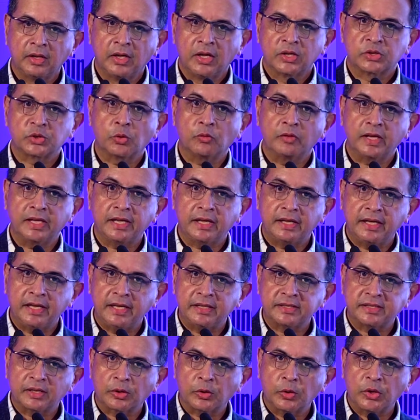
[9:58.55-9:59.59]
So whether it
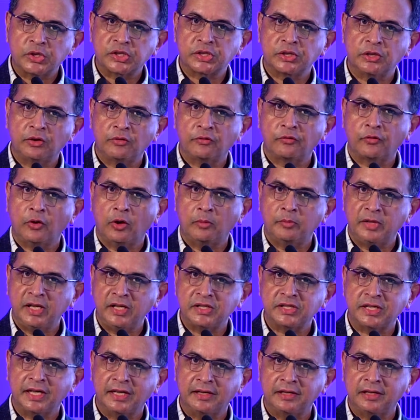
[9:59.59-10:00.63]
is a question of
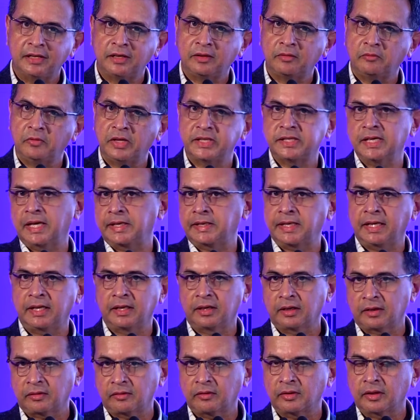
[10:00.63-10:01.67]
omni-channel, which I
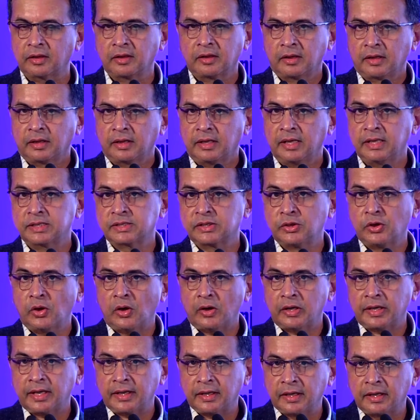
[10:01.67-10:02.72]
think is
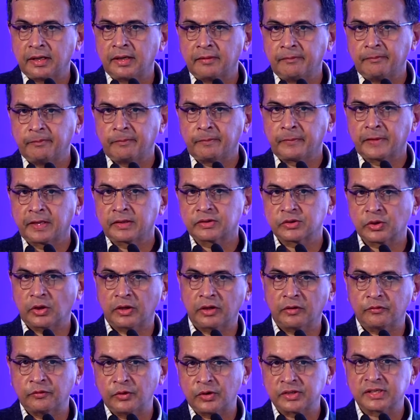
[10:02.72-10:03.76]
not a sort
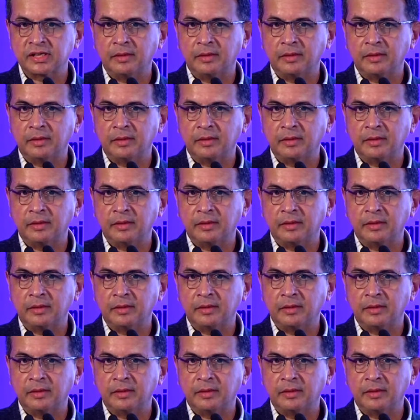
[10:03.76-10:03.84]
of